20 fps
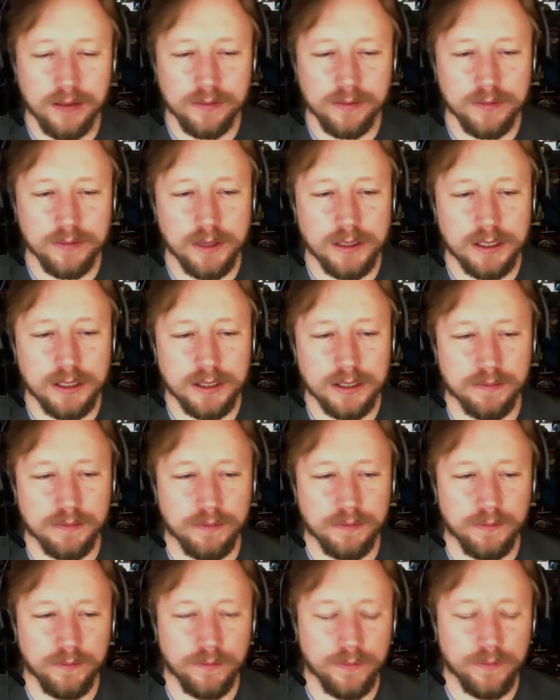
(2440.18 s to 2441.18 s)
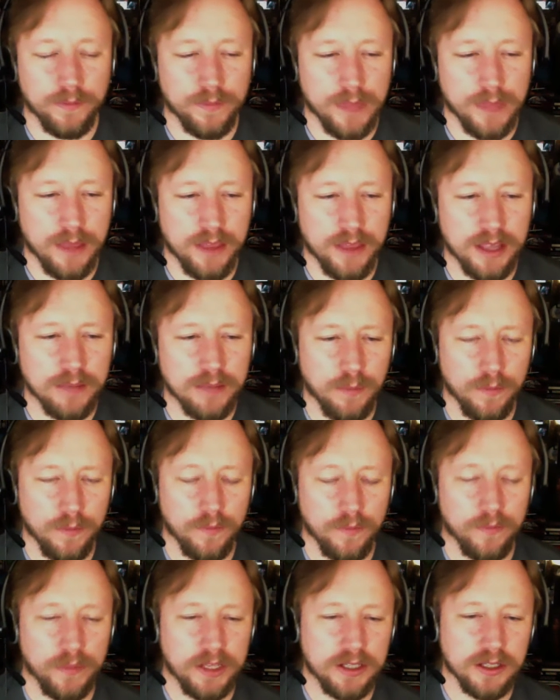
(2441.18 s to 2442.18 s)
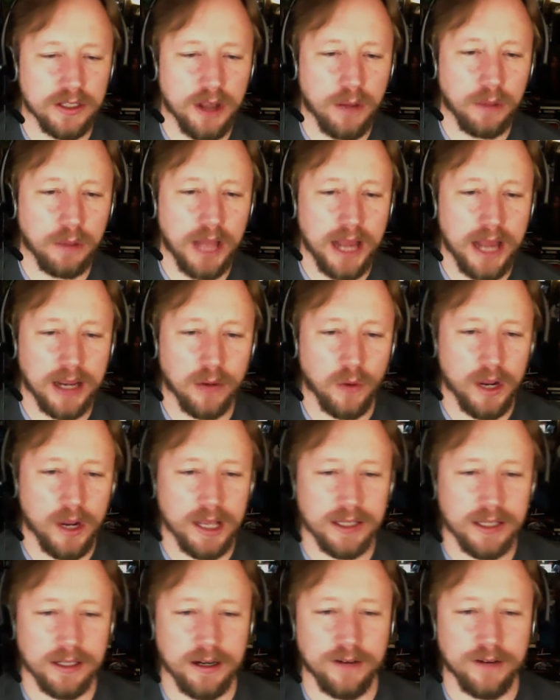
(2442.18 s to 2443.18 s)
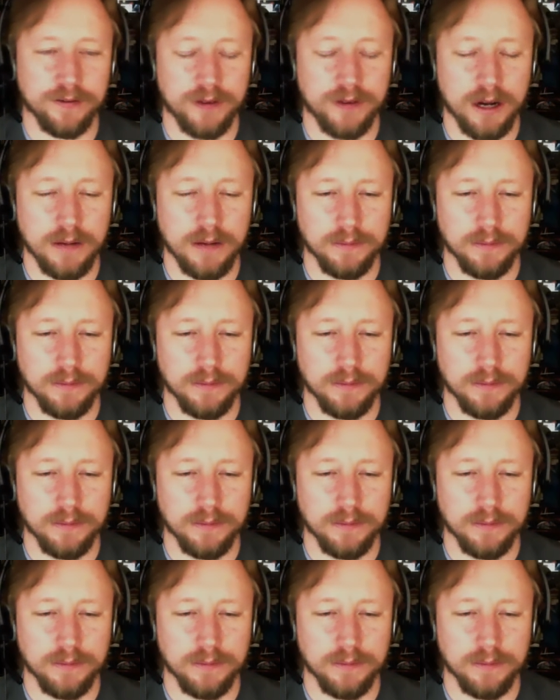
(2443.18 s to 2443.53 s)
I think this is all black and white stuff, right?